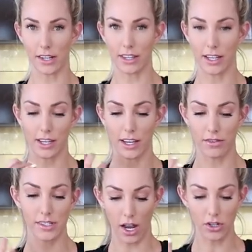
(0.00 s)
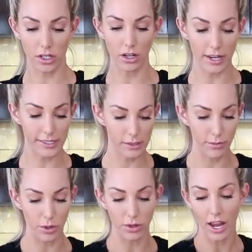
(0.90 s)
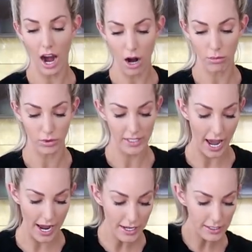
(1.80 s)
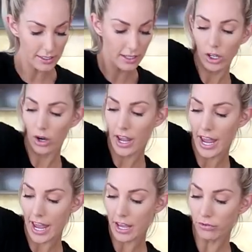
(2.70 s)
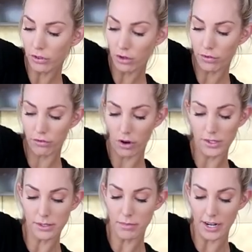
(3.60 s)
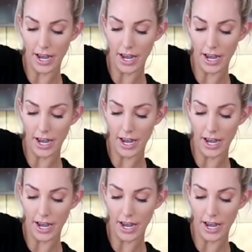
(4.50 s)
I think it gives such a nice smooth caramel taste. You got a handful of frozen